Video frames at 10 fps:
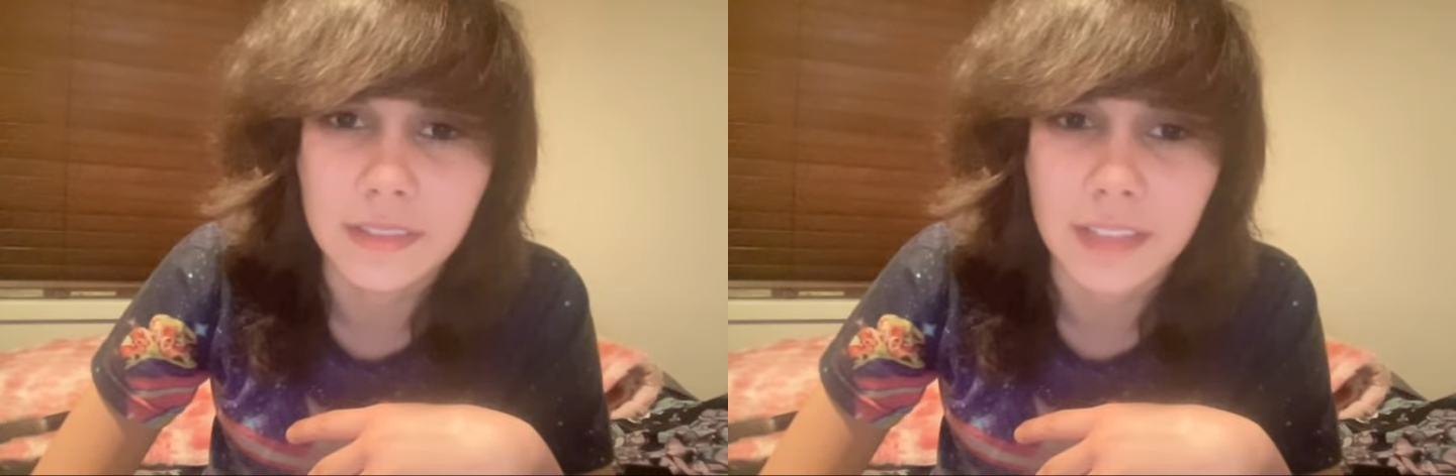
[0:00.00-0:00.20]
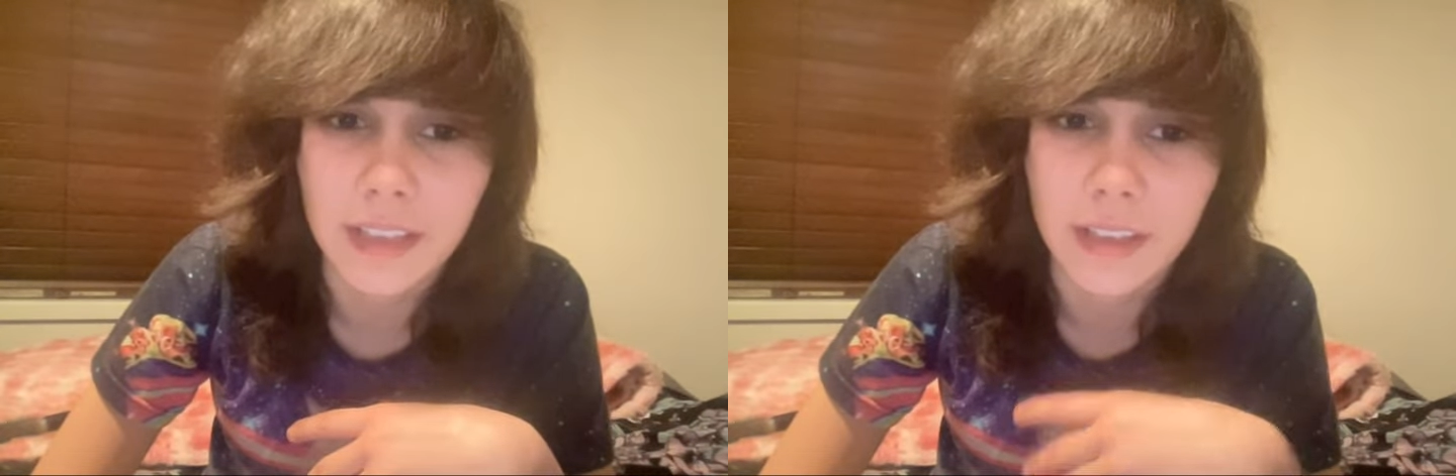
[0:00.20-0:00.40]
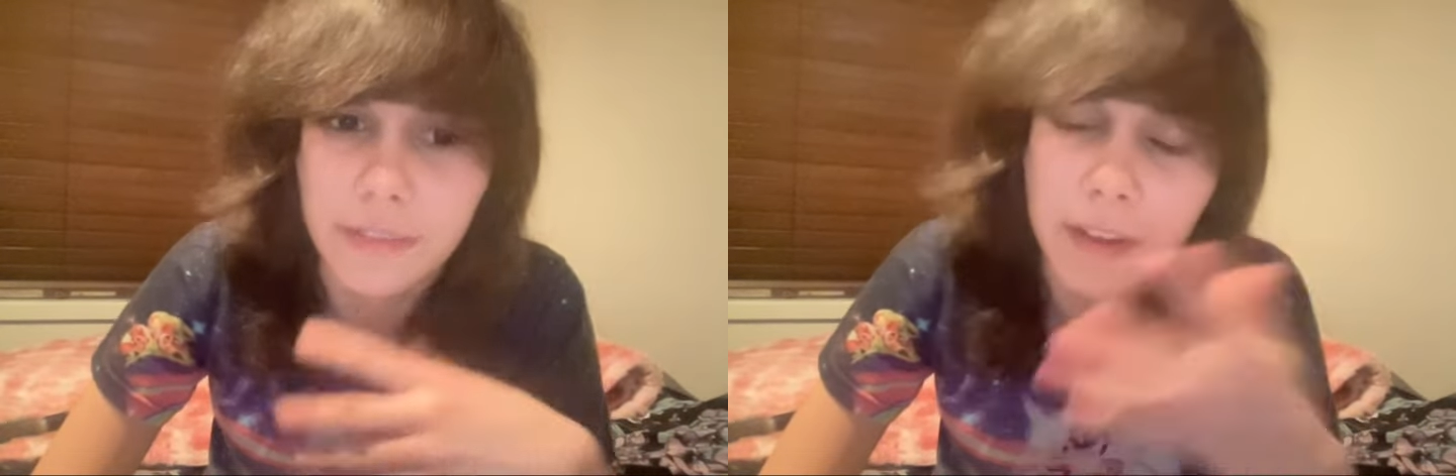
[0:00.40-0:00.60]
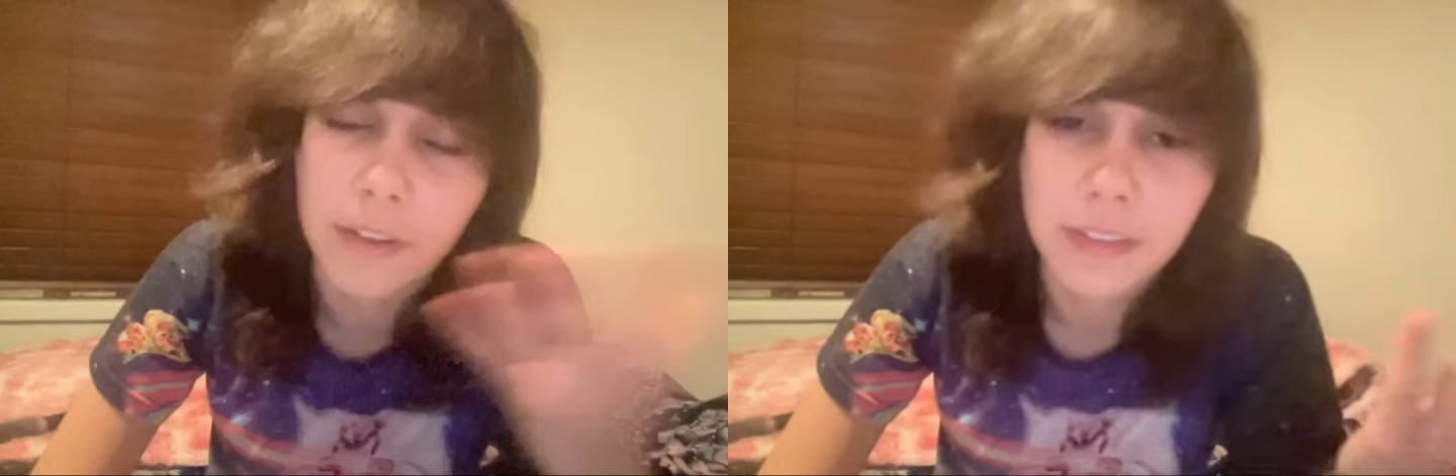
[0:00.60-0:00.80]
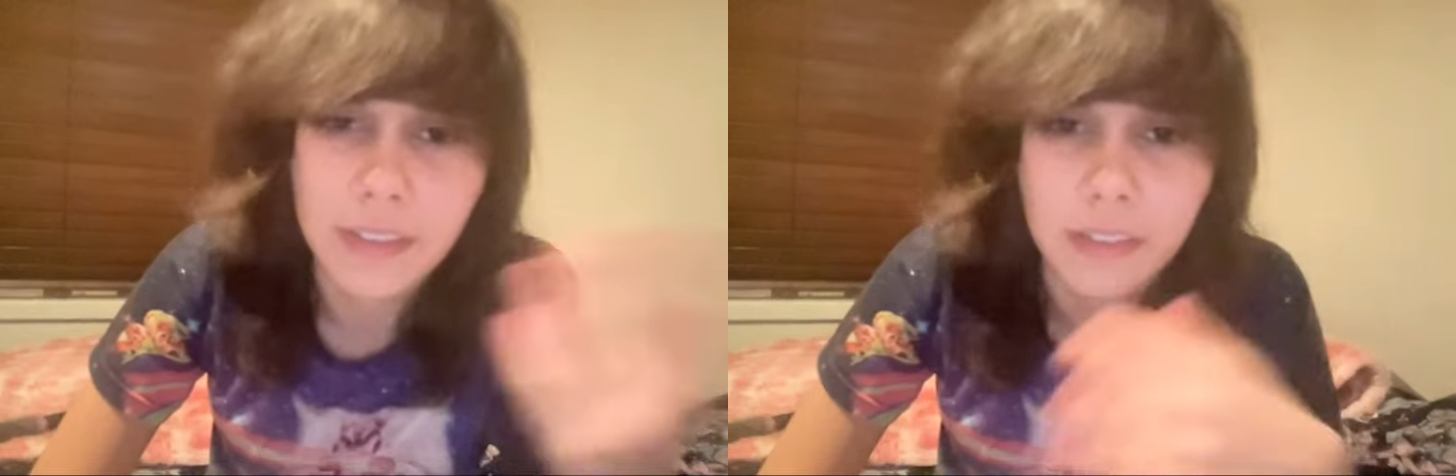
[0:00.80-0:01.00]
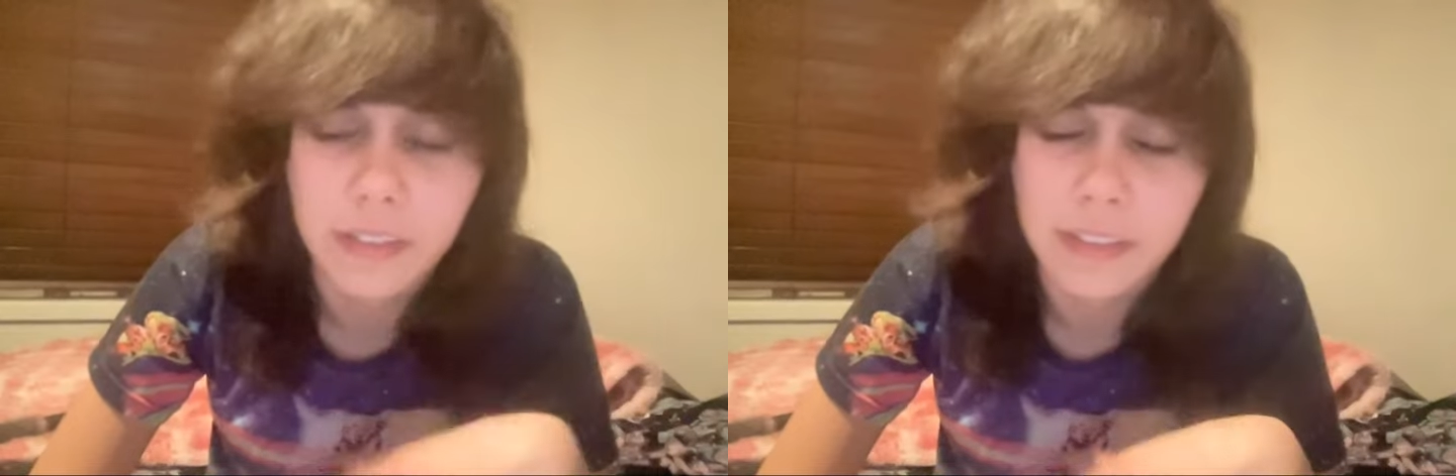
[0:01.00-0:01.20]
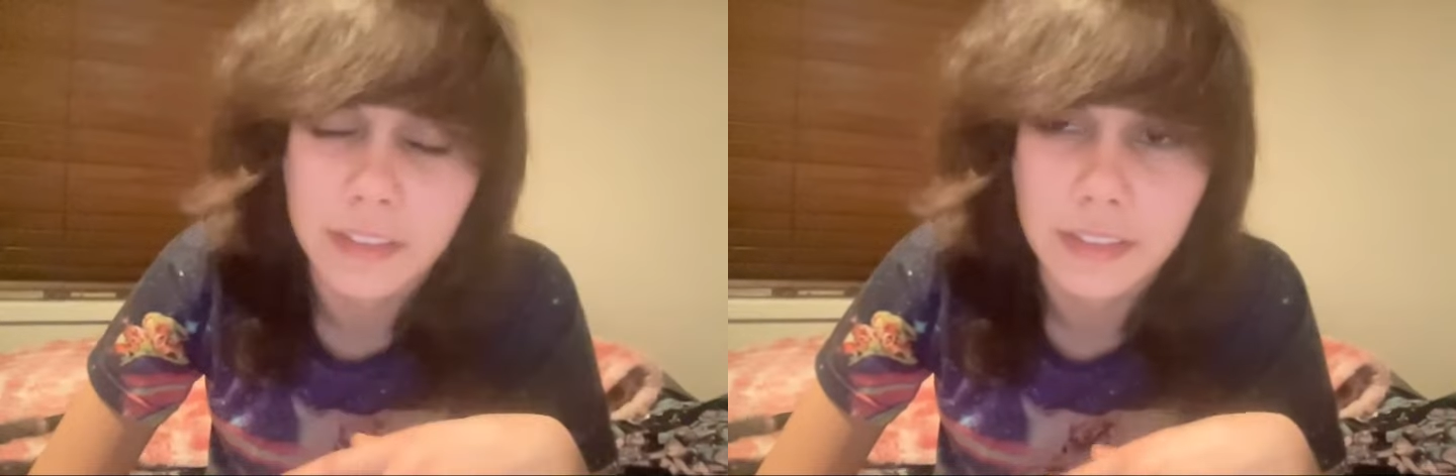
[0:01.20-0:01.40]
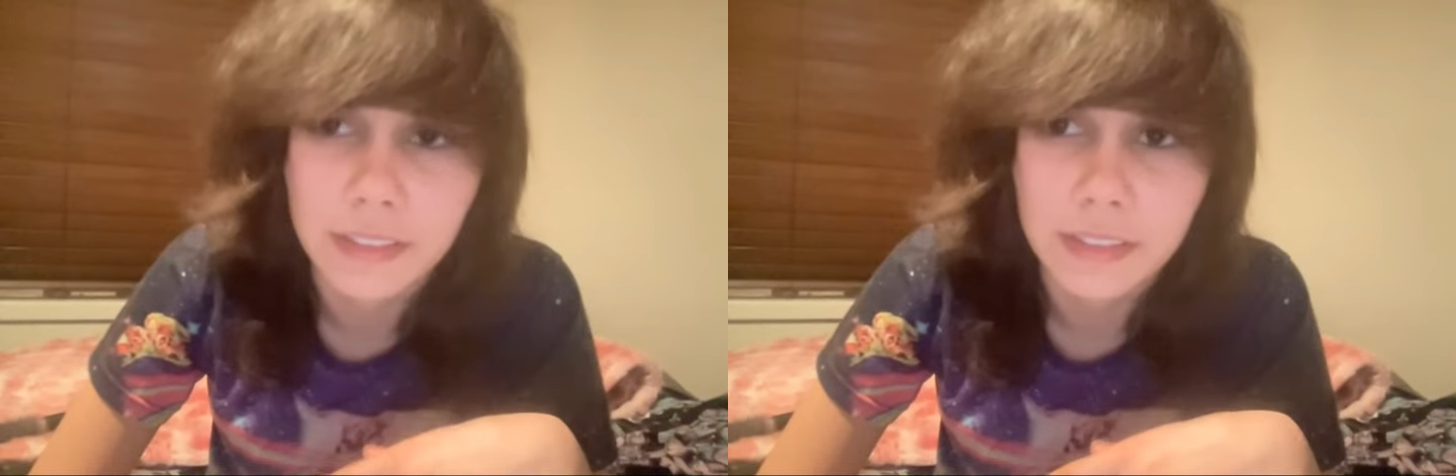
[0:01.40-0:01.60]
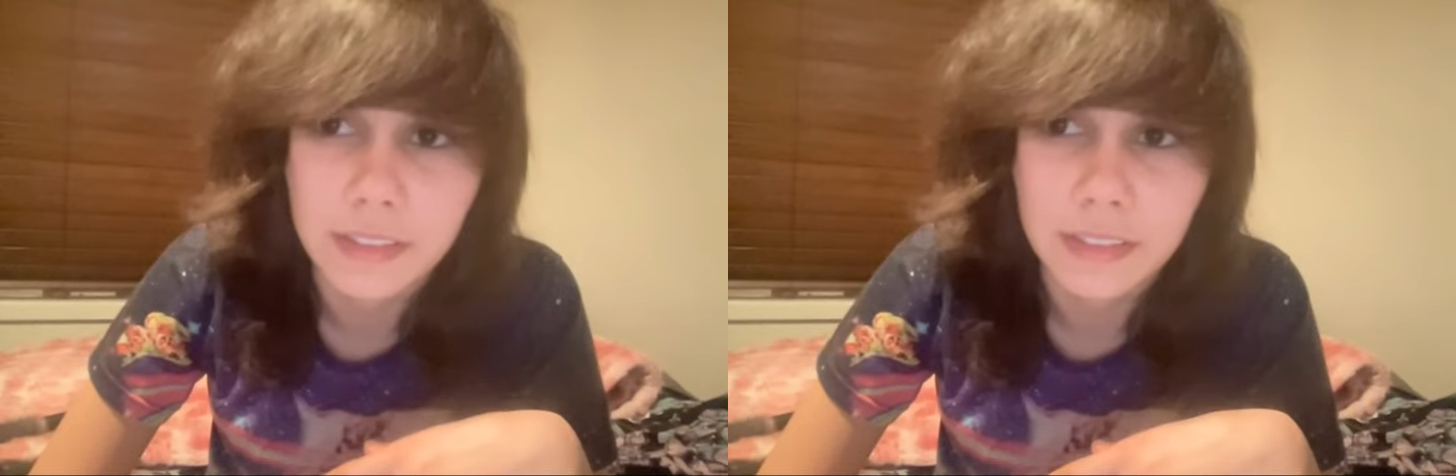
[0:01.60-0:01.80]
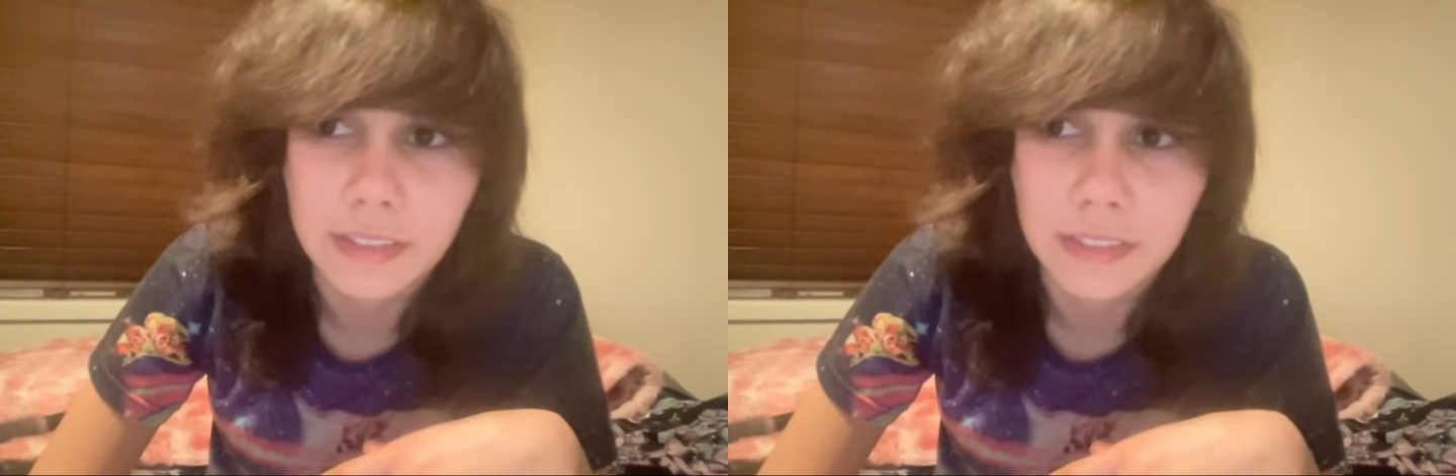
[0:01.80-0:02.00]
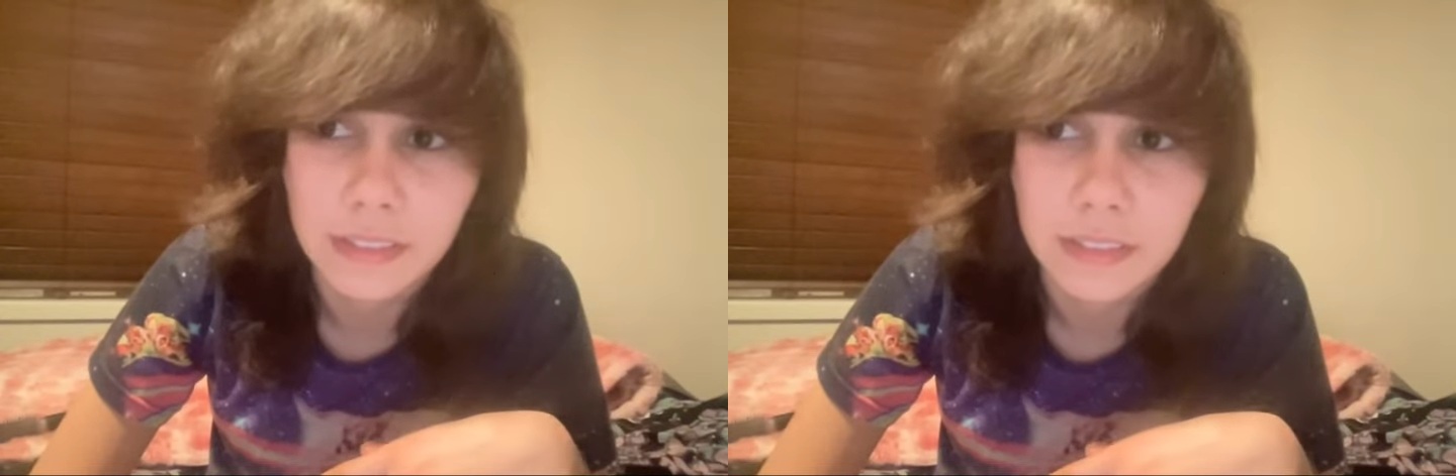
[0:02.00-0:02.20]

And I found it hilarious.